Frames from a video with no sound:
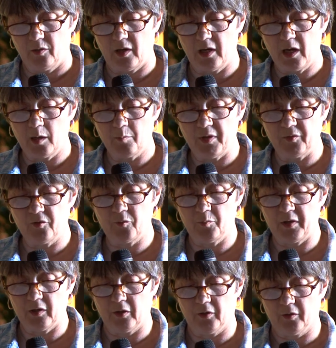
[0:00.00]
They have been
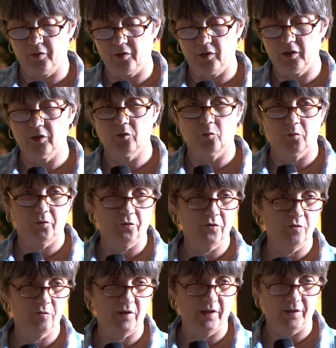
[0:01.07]
spared in order
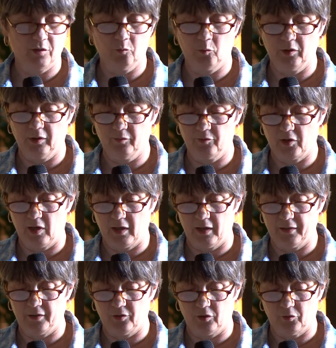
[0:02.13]
to find the will of
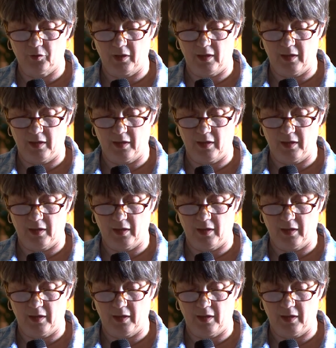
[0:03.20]
God in their